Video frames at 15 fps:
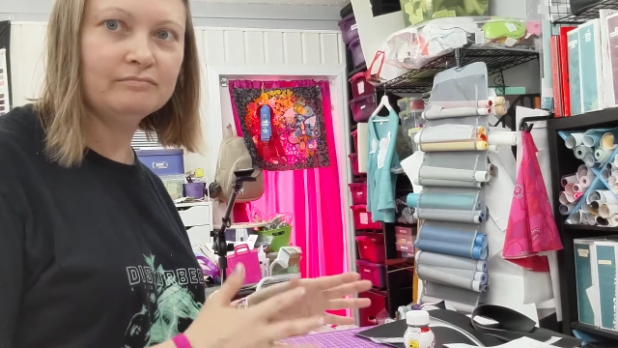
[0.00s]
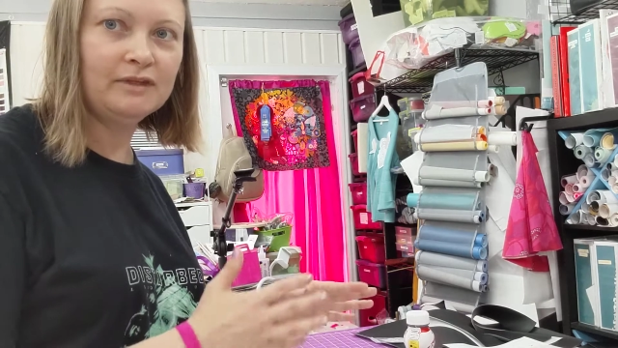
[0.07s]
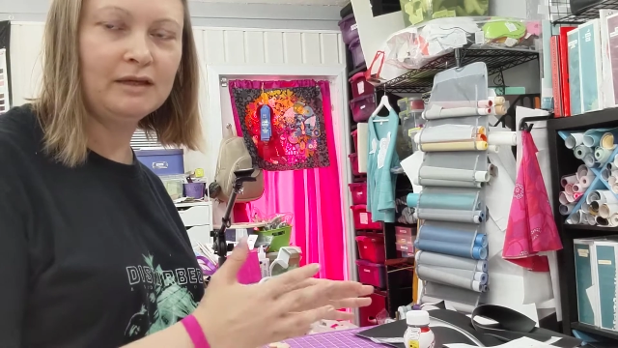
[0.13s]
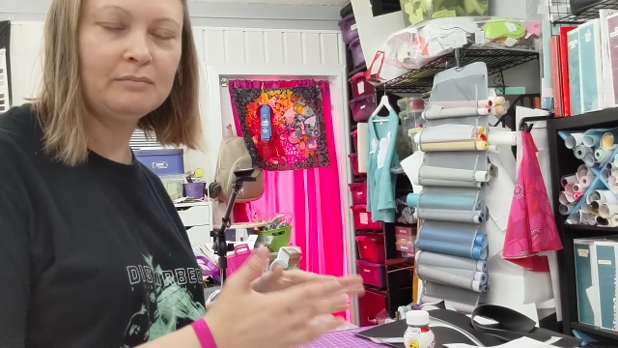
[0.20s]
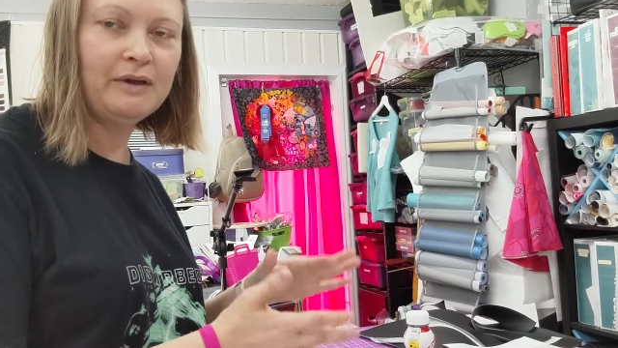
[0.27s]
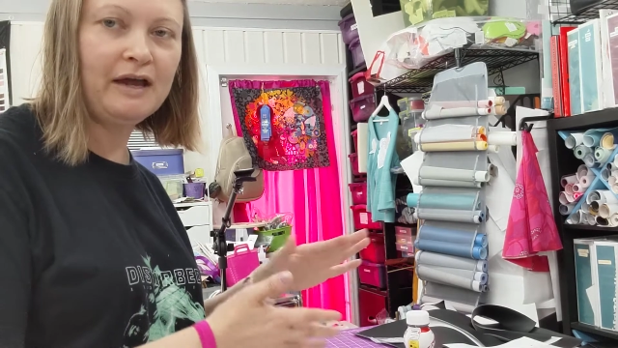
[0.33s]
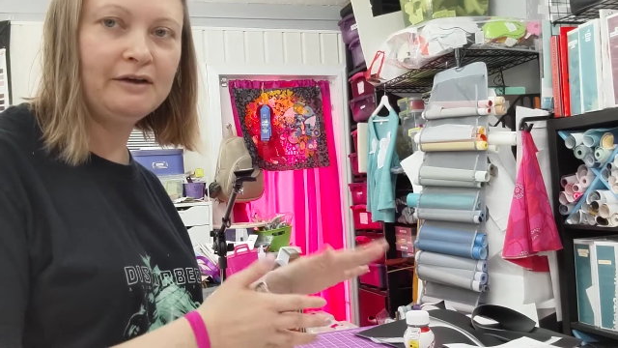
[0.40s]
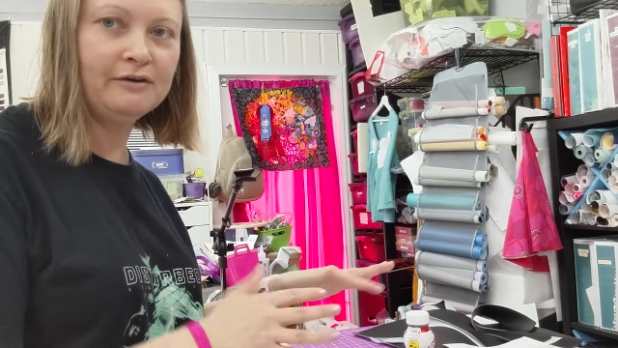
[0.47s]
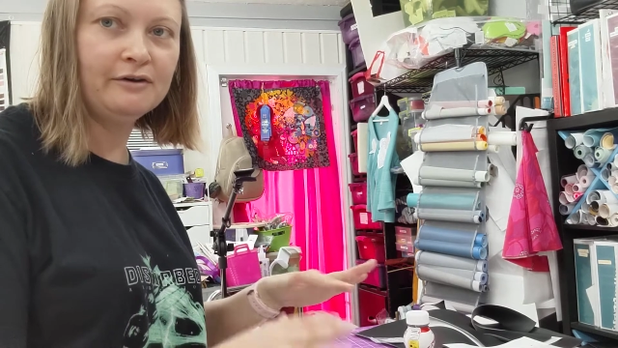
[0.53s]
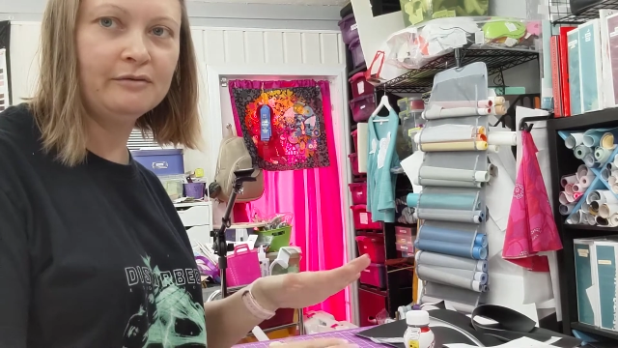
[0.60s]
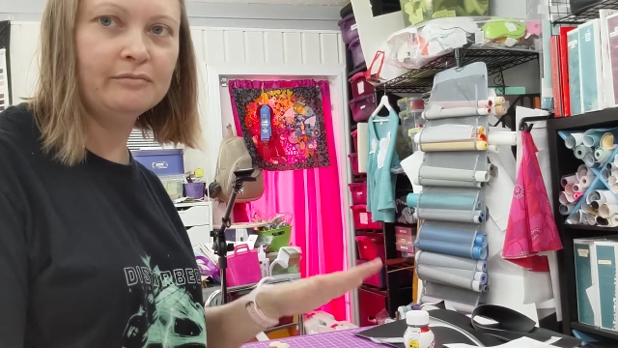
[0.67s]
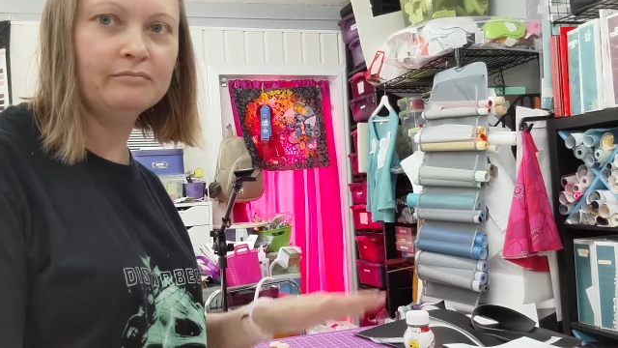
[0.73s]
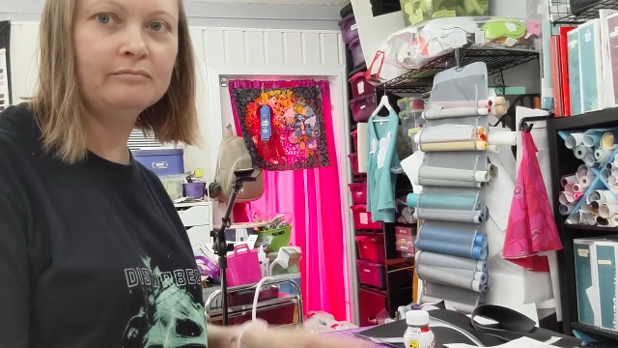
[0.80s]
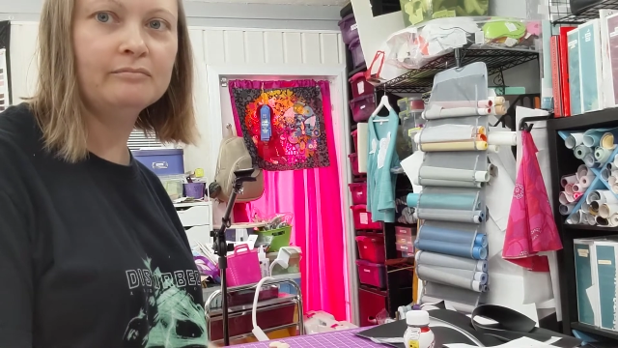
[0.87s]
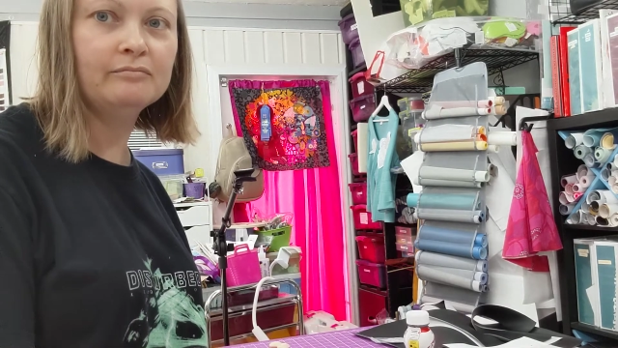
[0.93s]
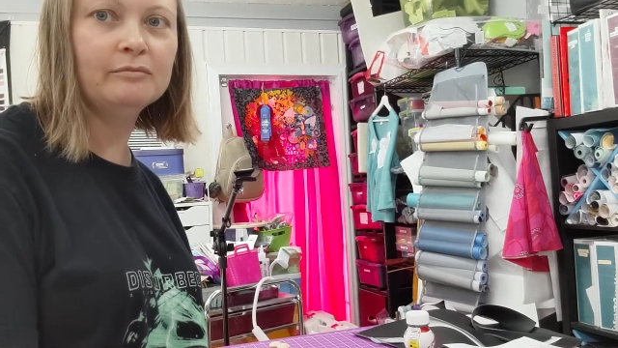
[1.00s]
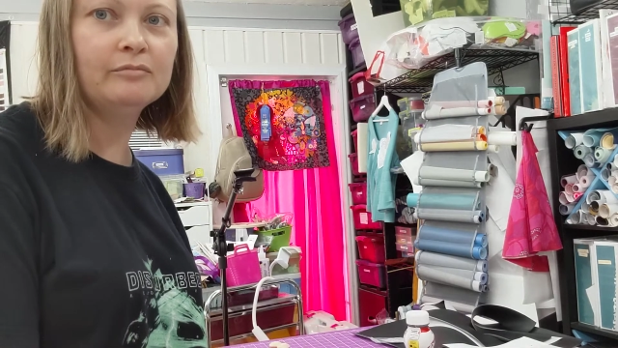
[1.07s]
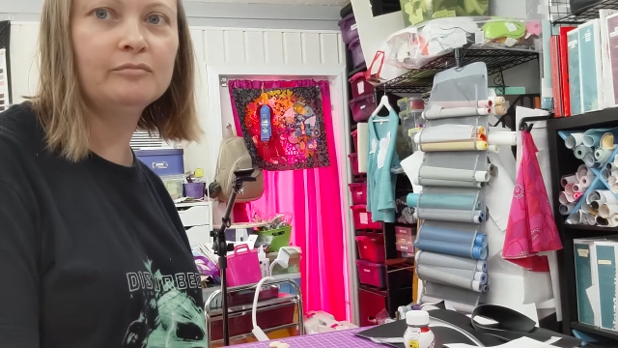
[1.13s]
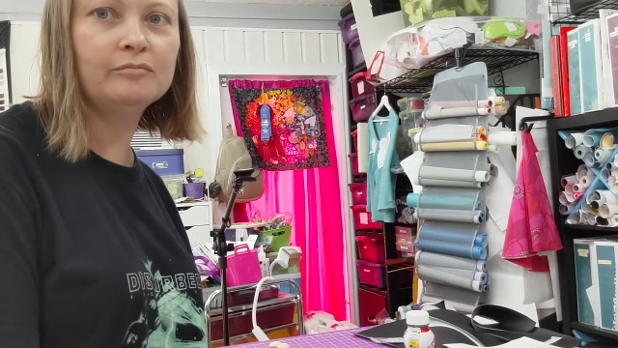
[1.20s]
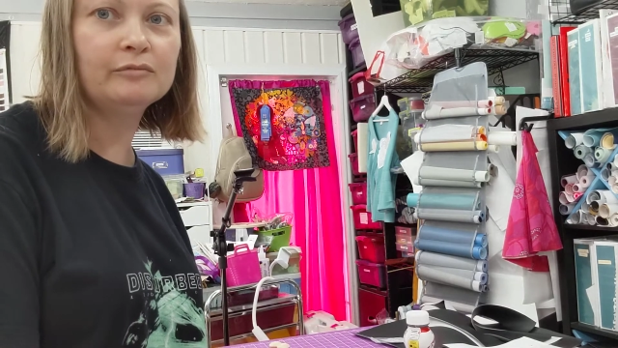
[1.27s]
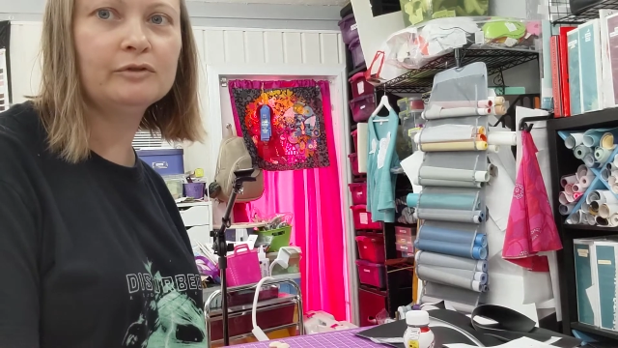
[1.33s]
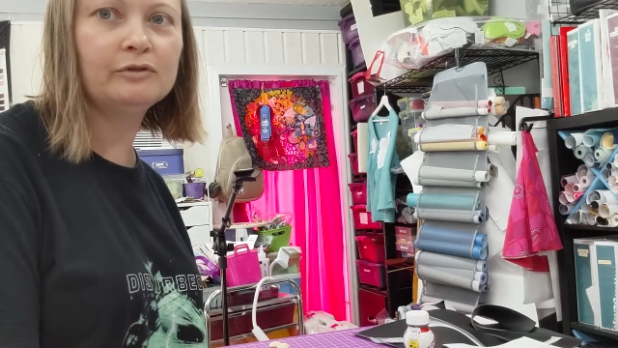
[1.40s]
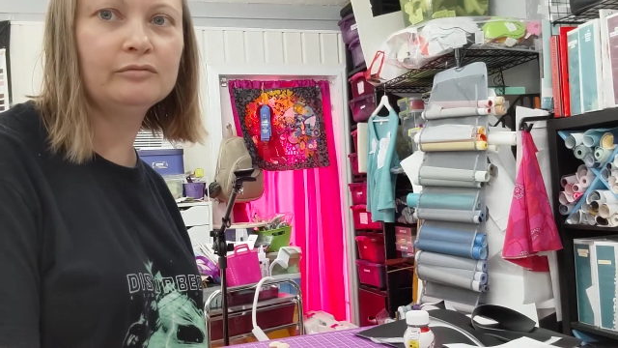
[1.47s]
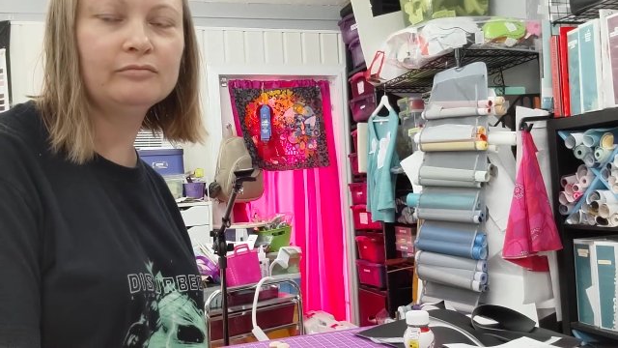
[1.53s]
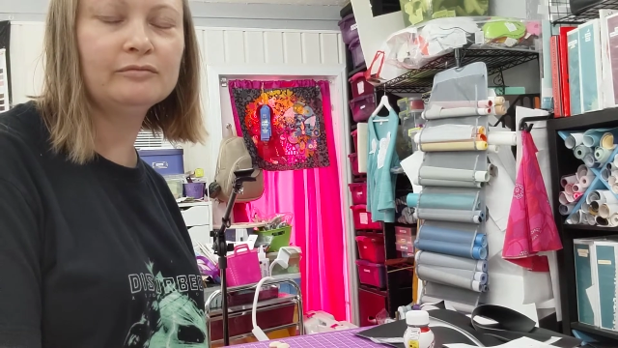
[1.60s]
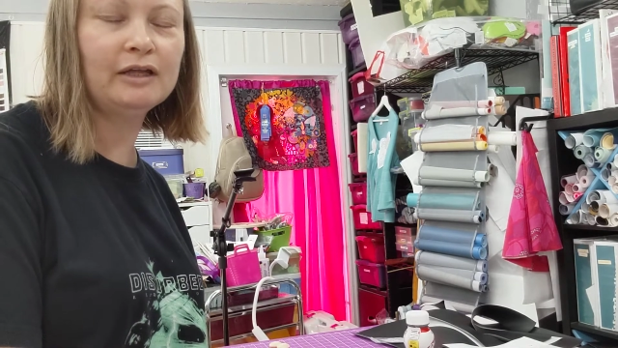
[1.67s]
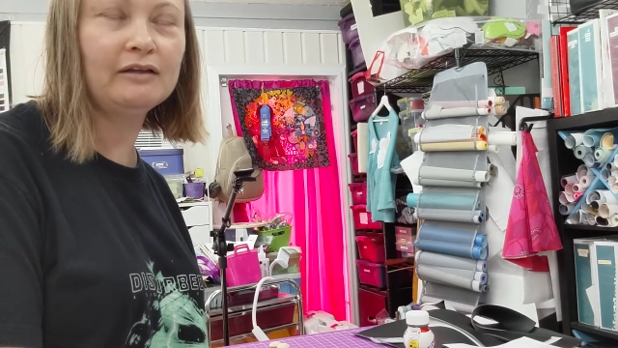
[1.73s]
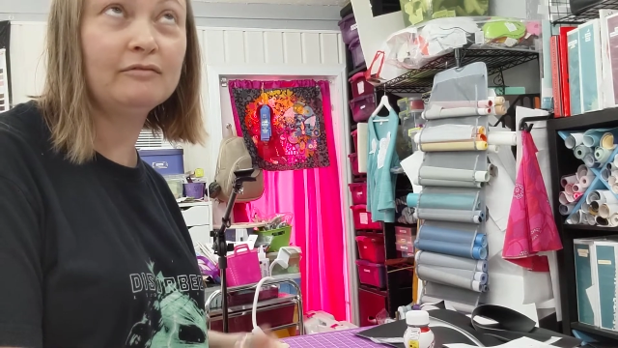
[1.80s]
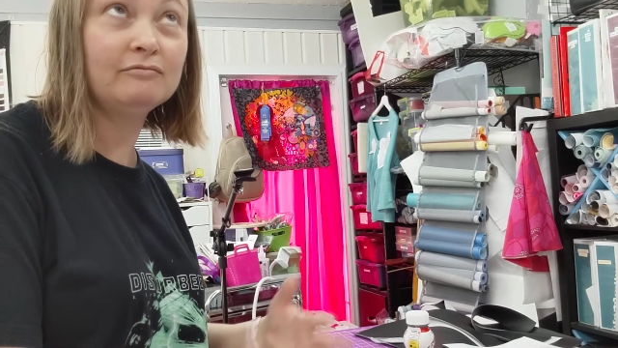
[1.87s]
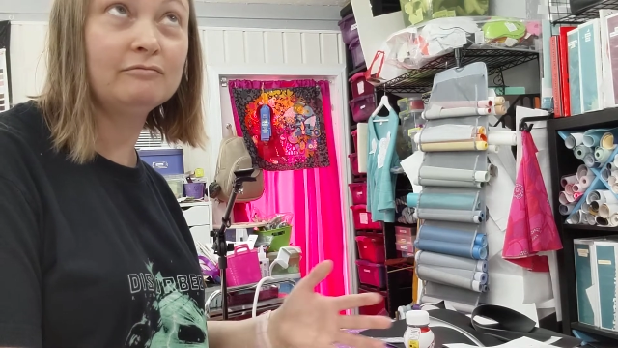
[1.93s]
like pattern,
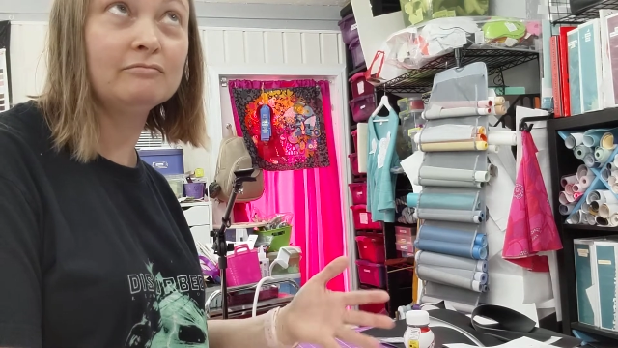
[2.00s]
like